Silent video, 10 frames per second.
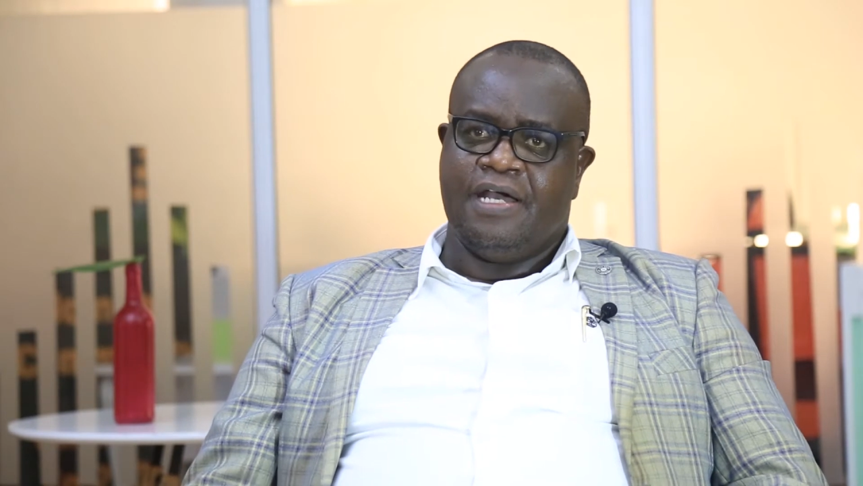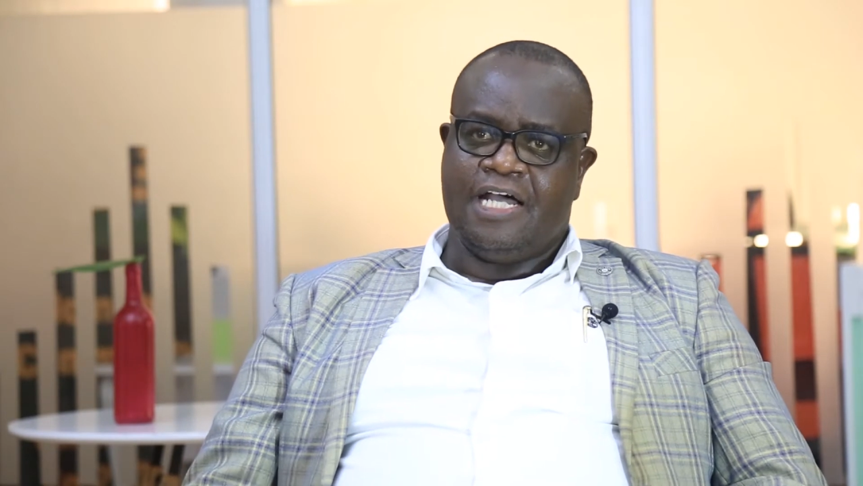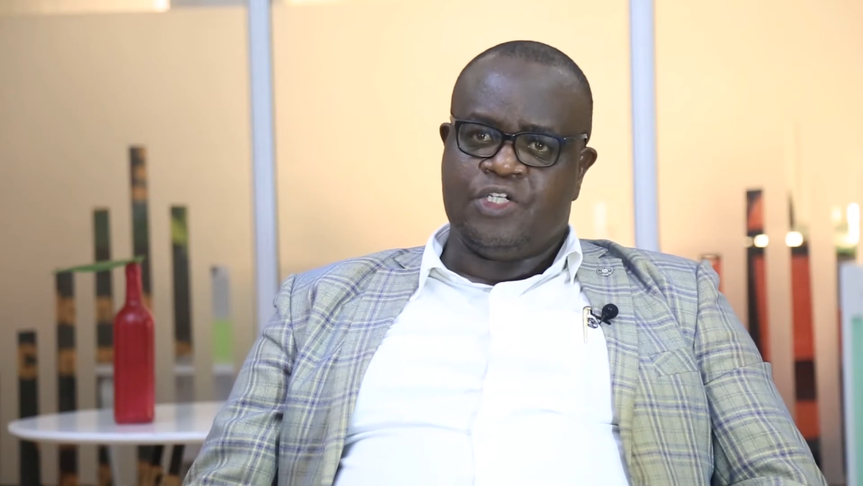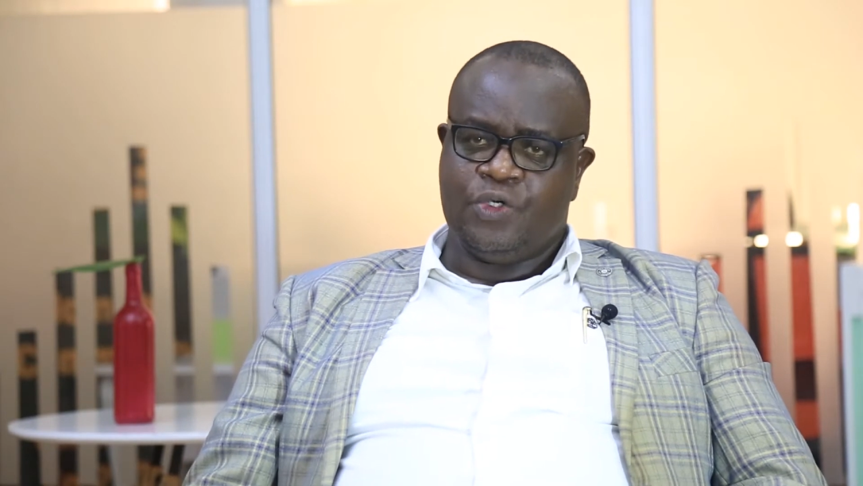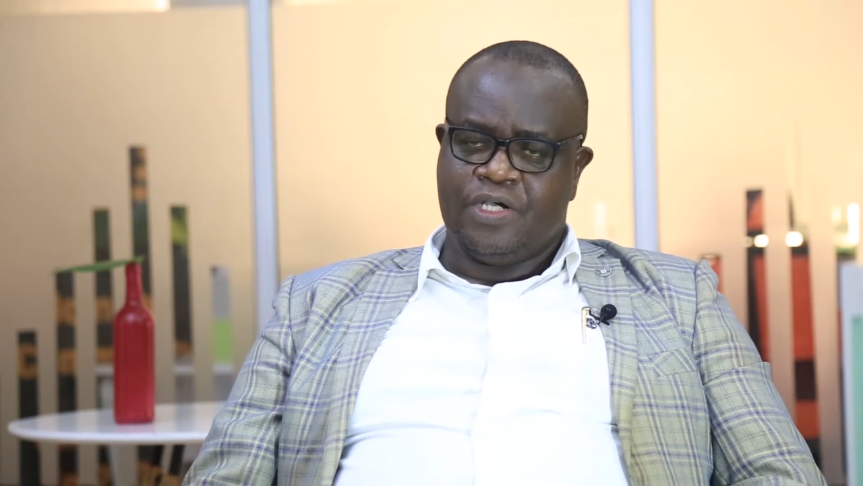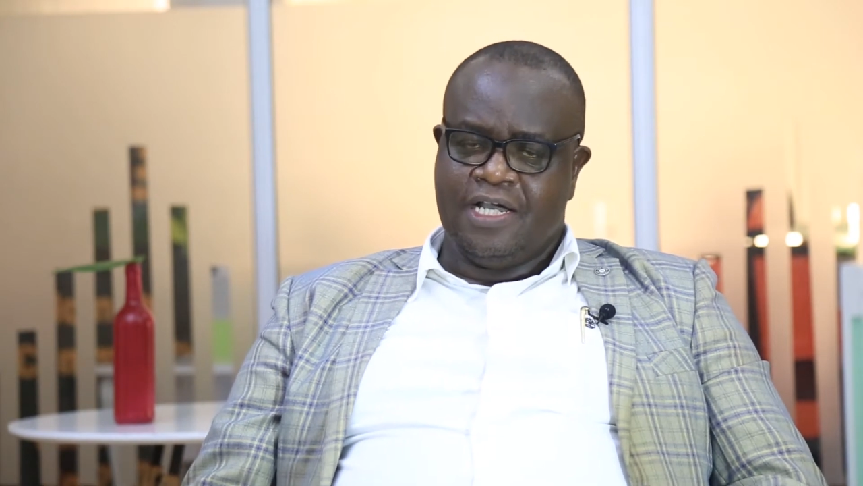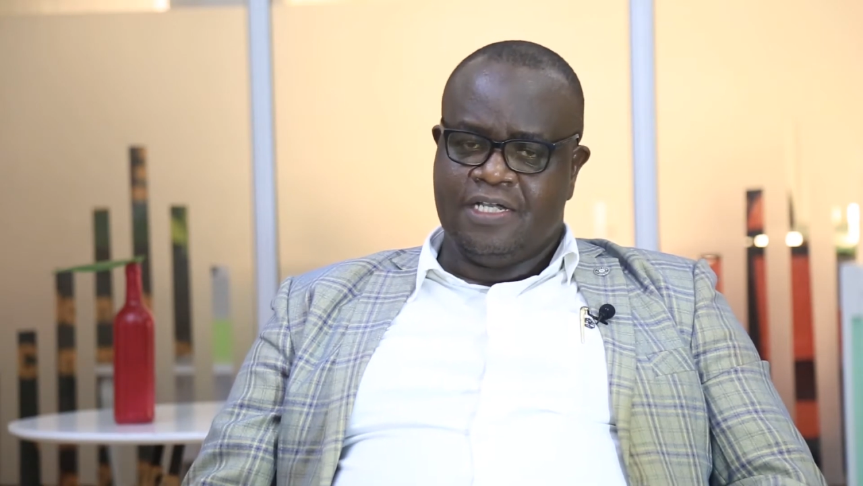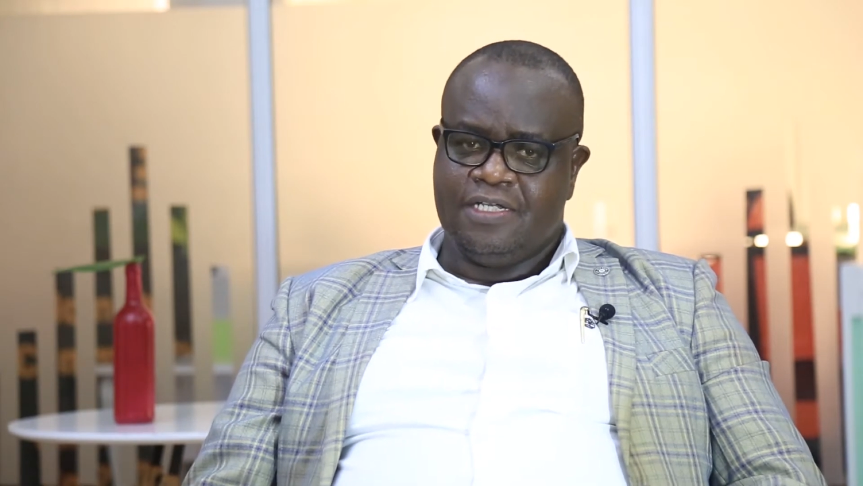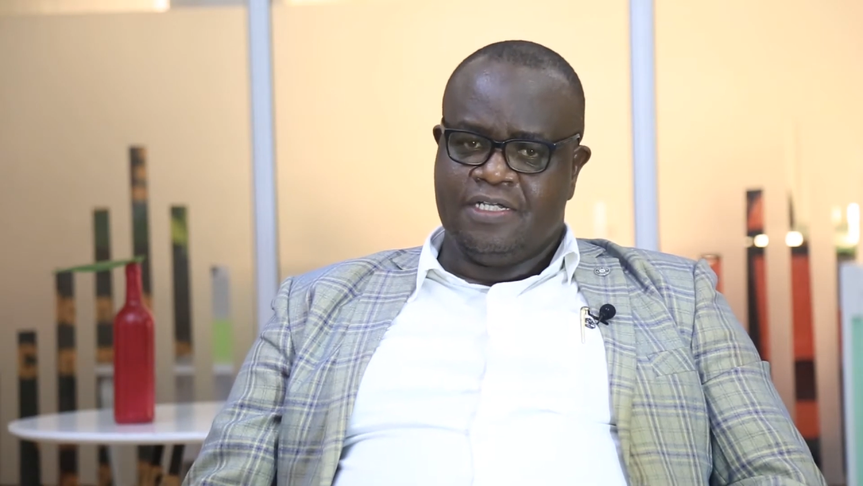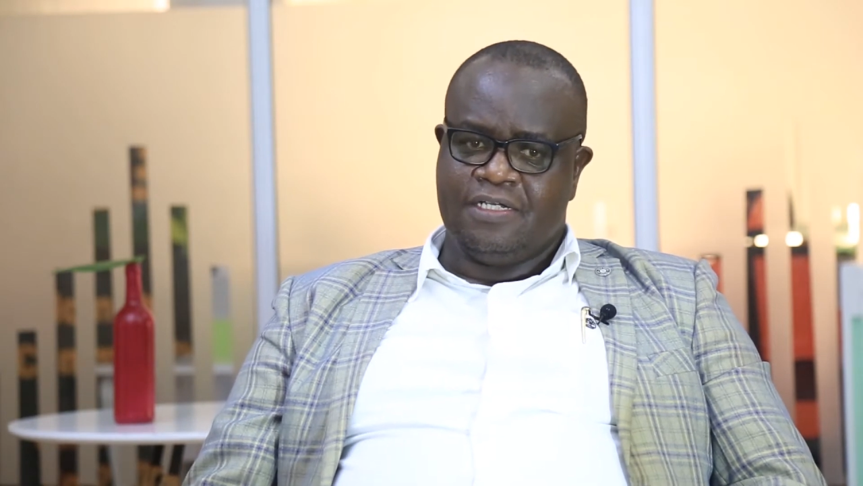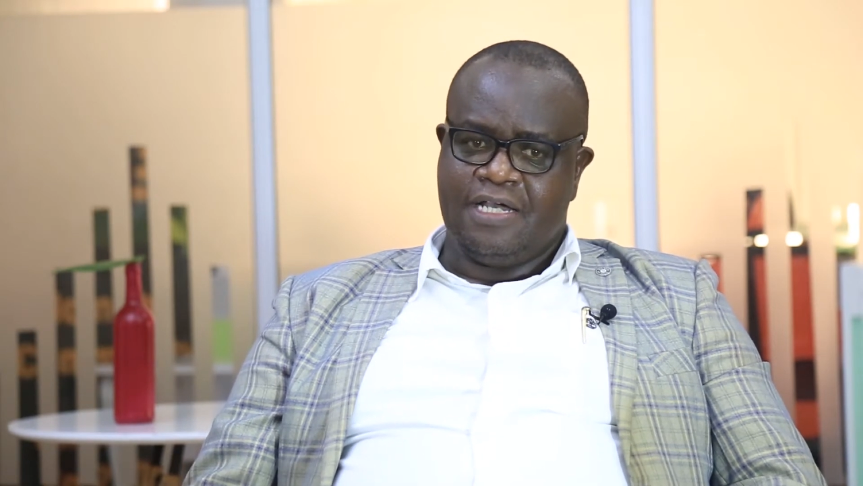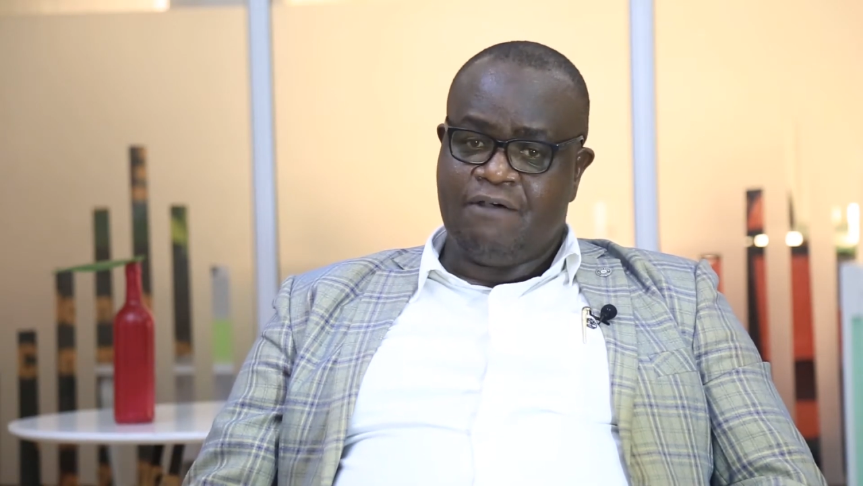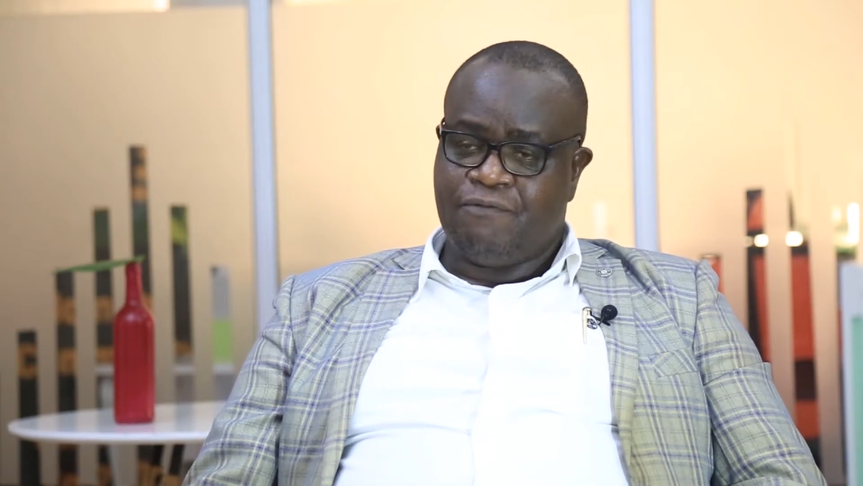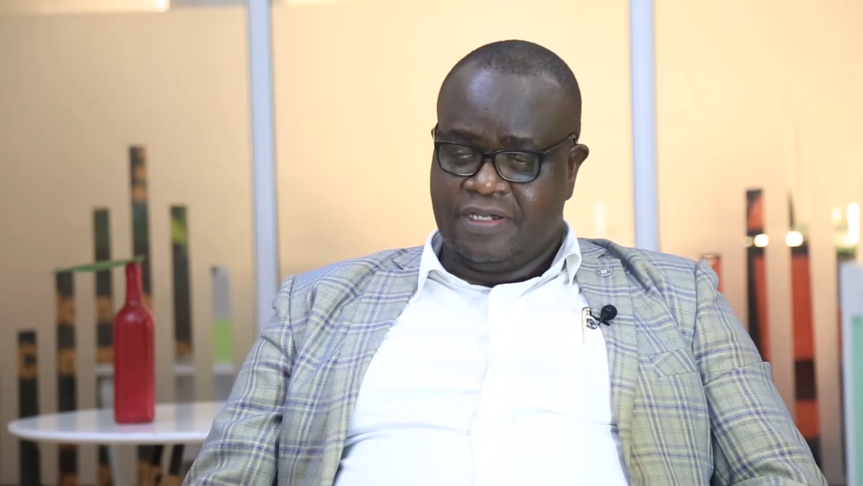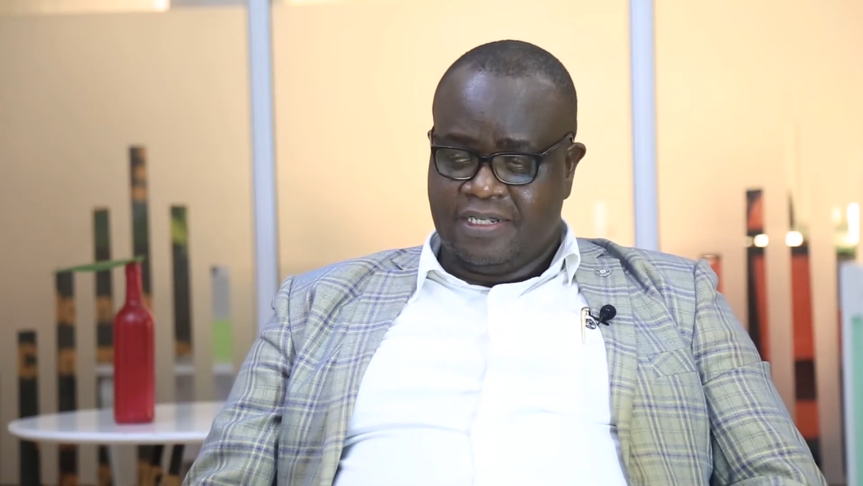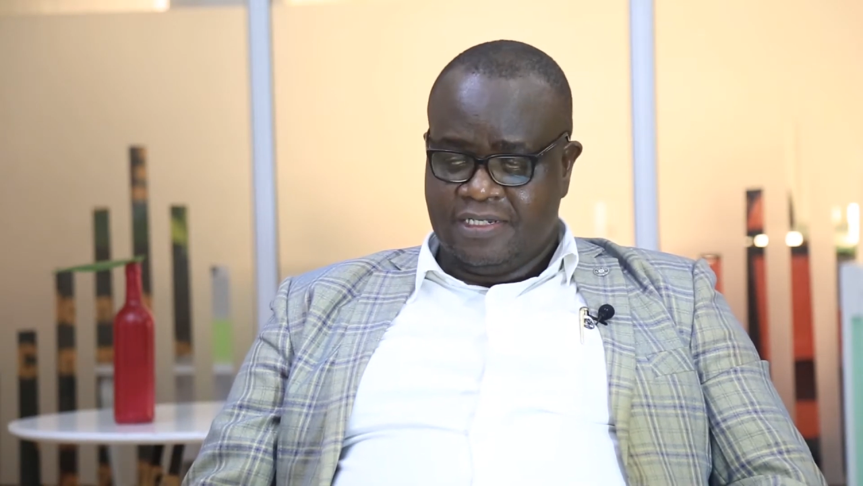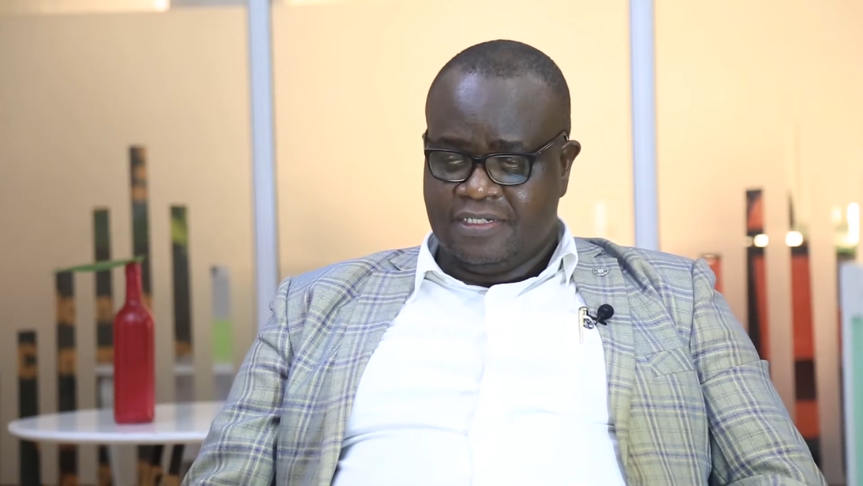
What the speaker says: Aressok Africa